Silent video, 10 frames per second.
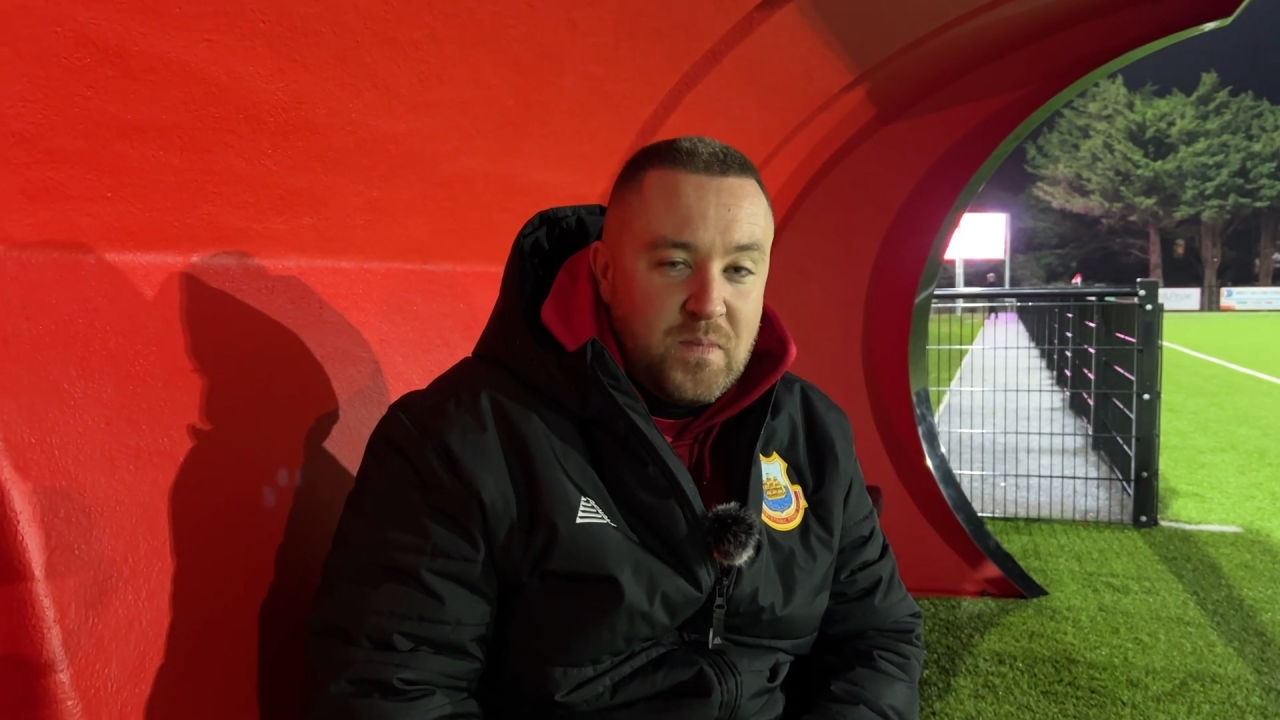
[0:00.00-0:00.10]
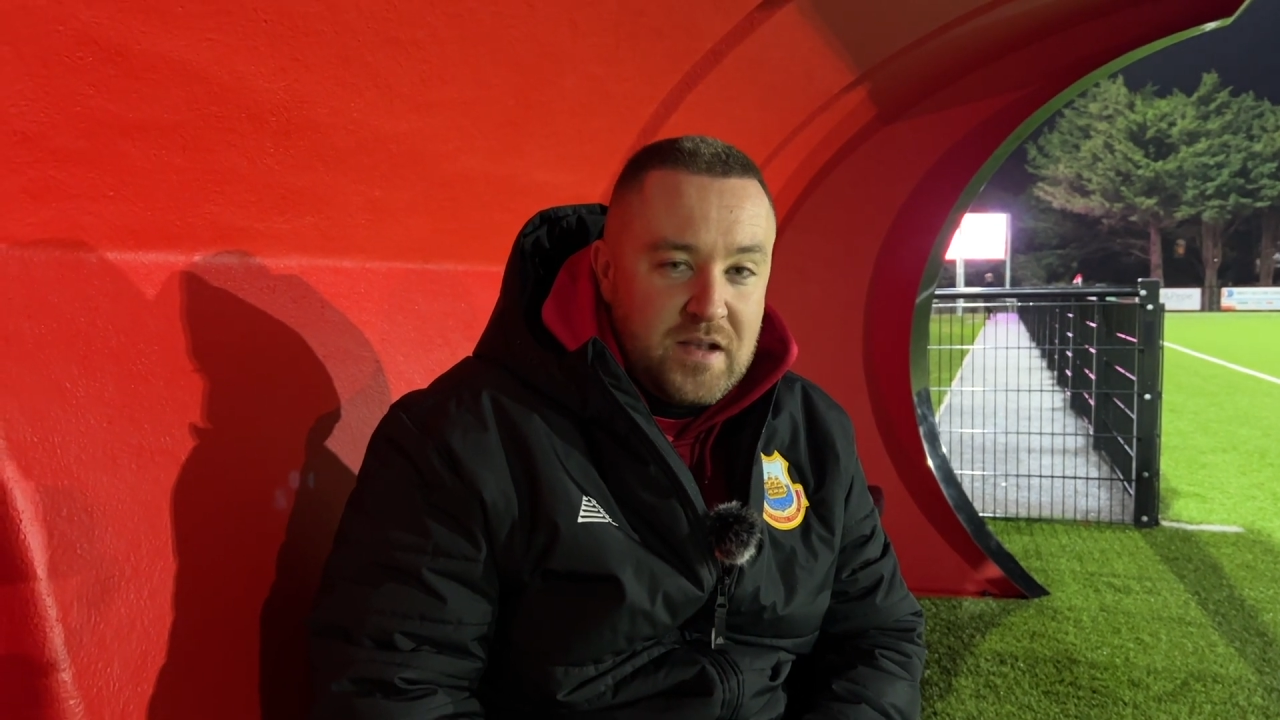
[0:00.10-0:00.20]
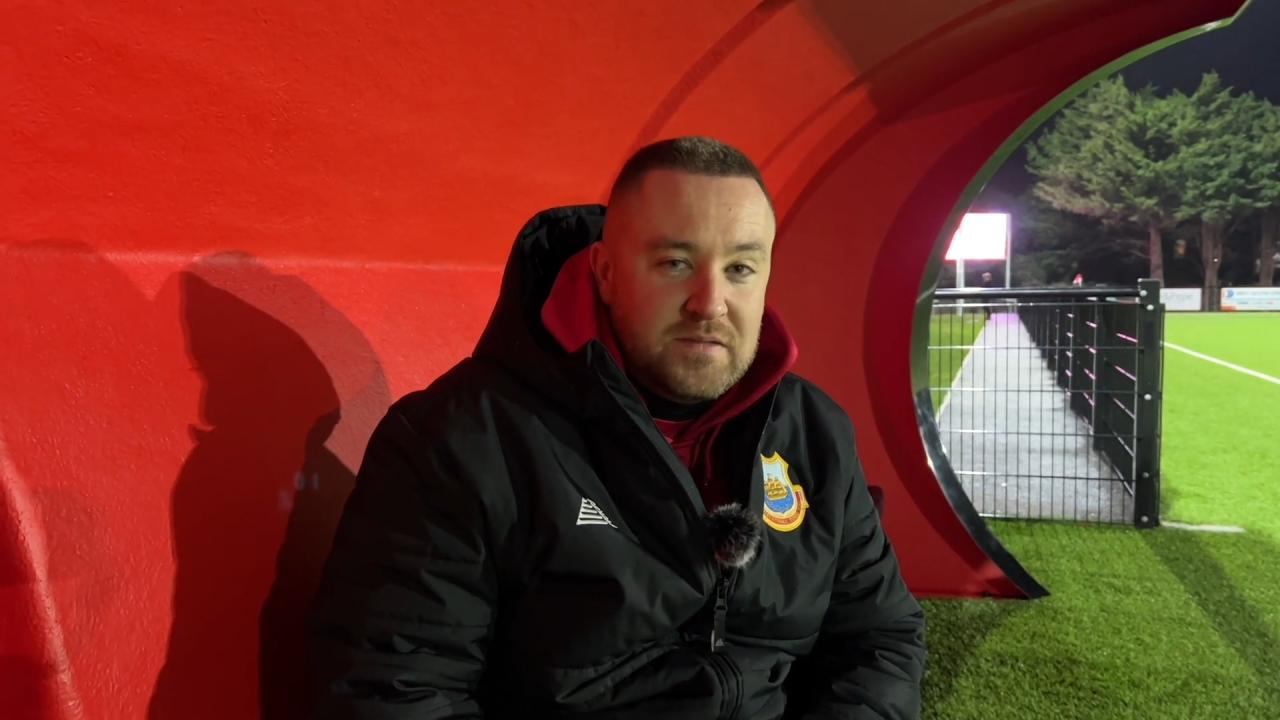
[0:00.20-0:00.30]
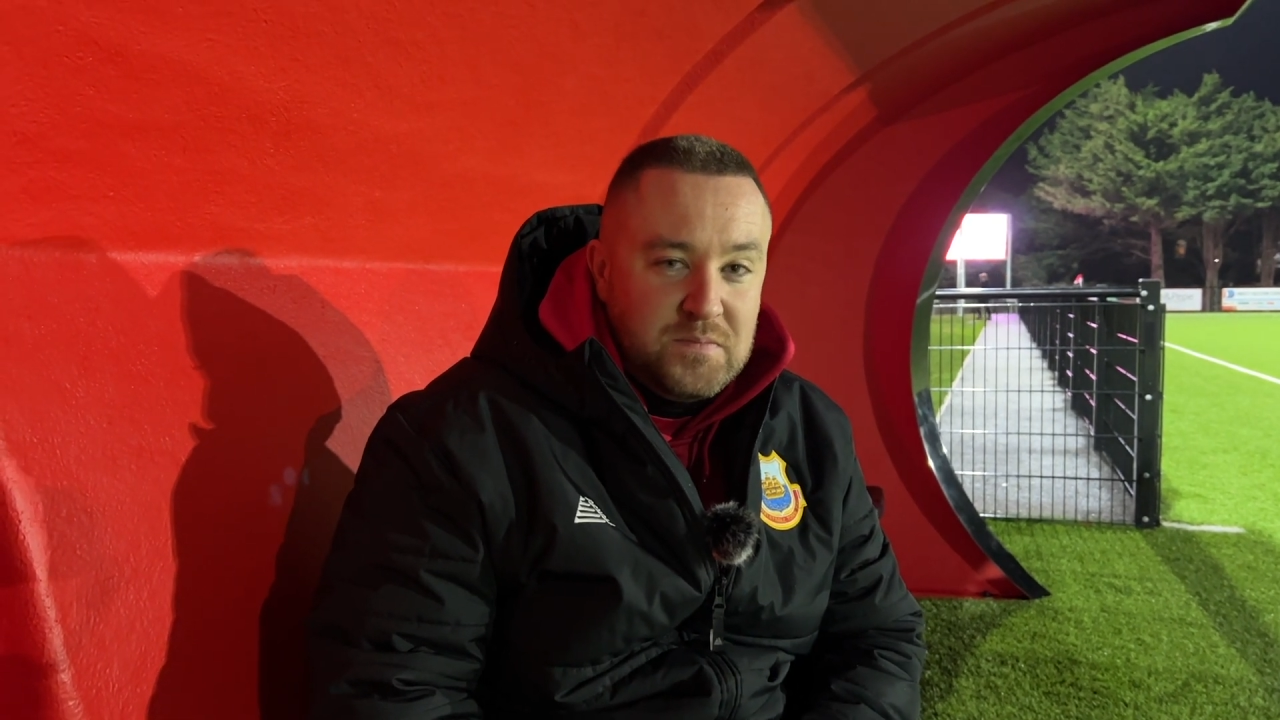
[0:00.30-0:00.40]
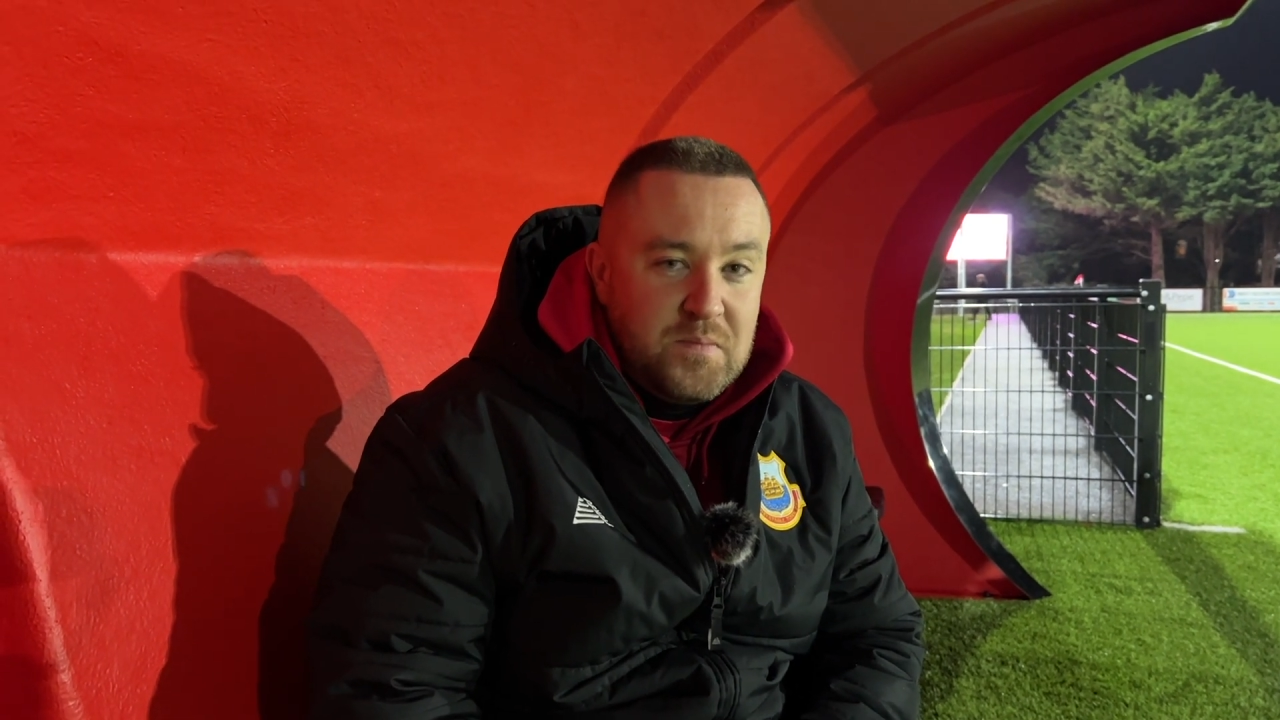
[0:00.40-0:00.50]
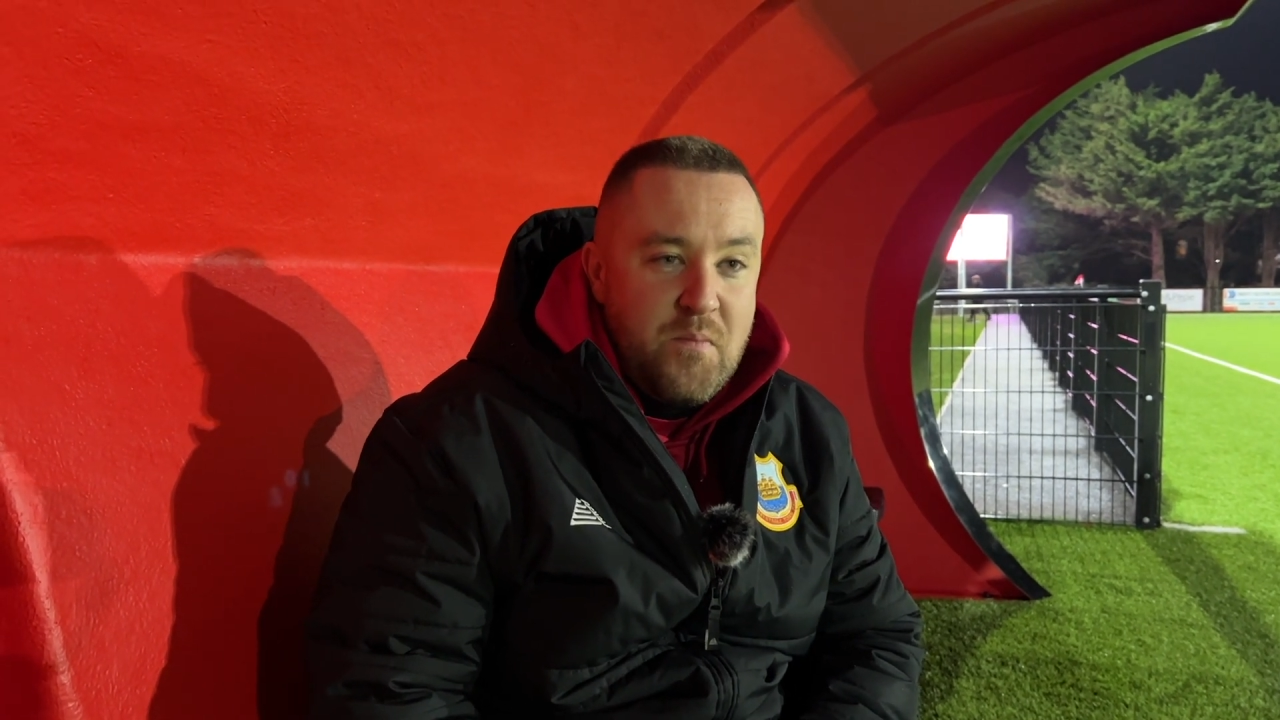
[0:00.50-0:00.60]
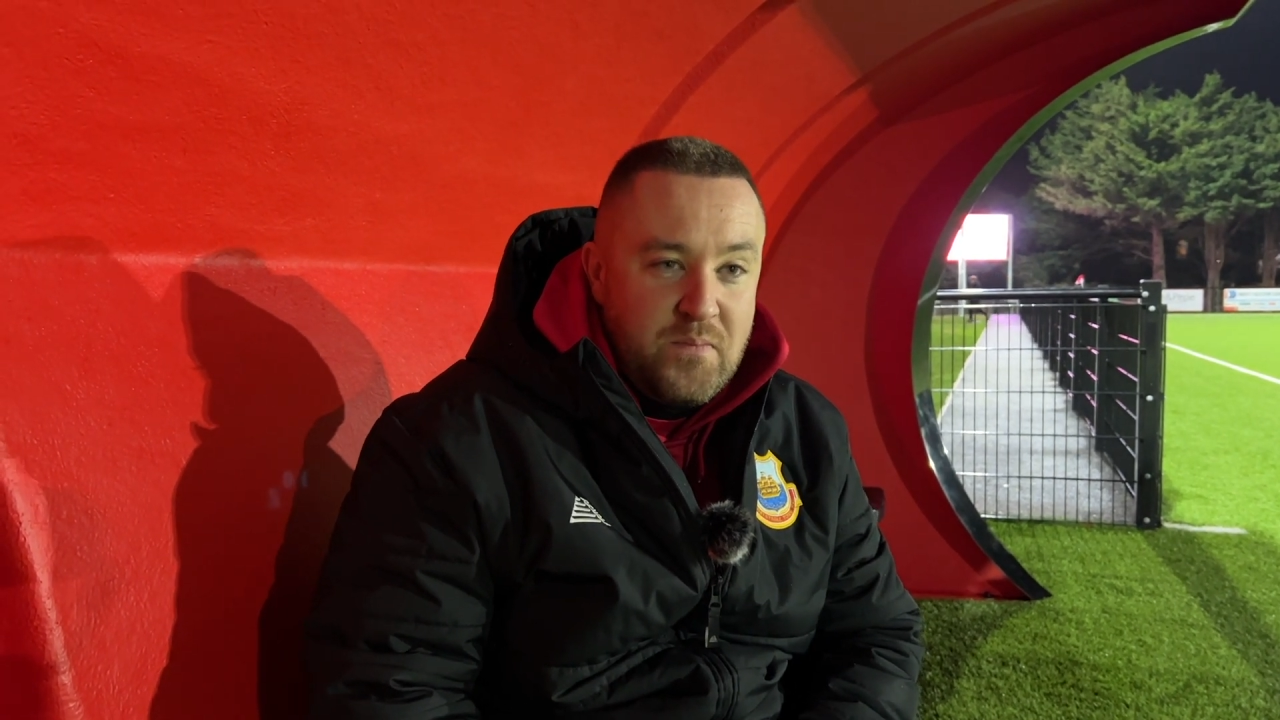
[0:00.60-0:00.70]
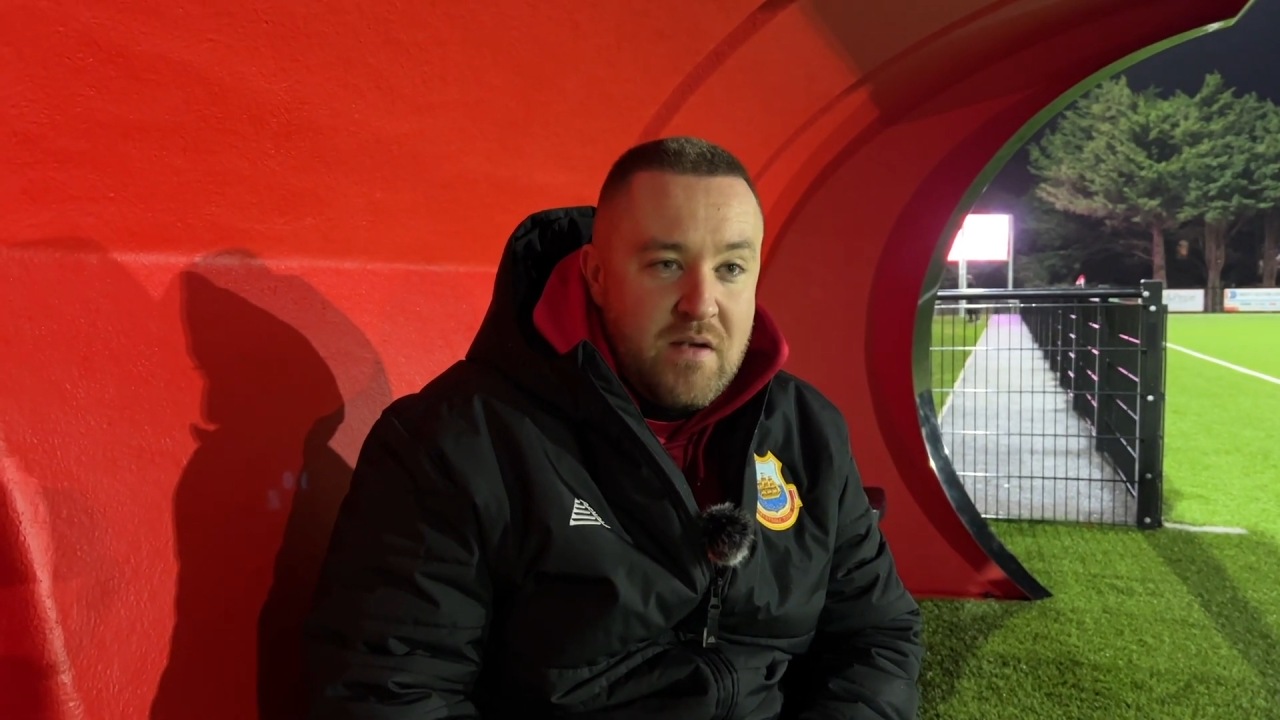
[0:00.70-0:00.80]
Saturday.